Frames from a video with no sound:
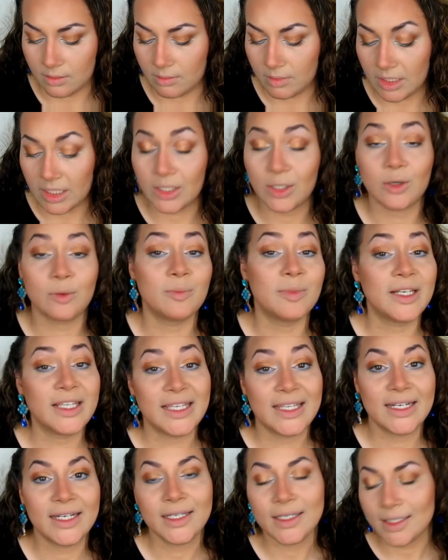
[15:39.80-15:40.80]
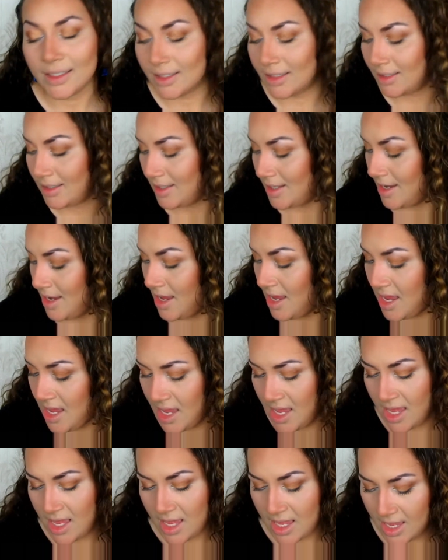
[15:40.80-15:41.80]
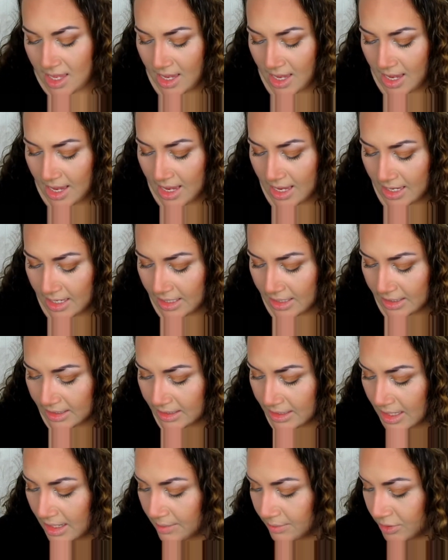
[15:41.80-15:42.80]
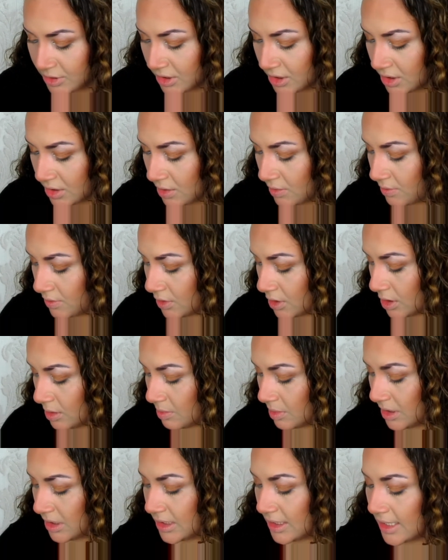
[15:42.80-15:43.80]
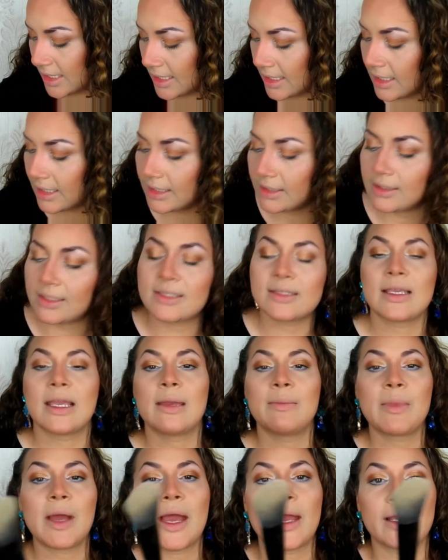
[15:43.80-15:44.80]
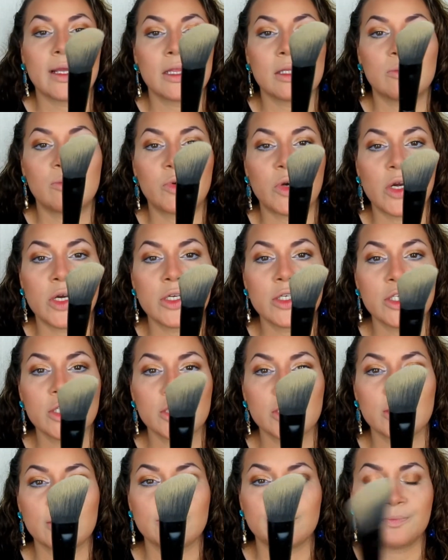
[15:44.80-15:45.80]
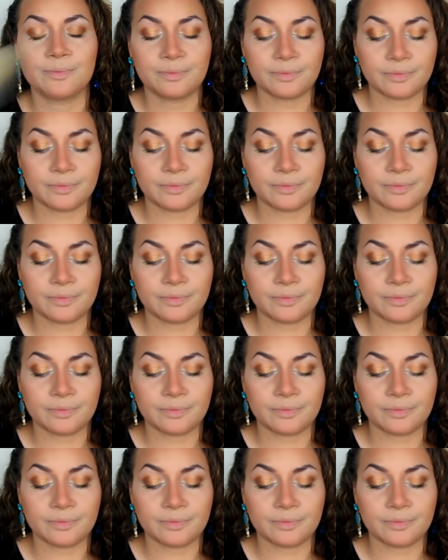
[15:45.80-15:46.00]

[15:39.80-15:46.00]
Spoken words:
I mean, complete it. And I'm just going to be taking the same angular brush,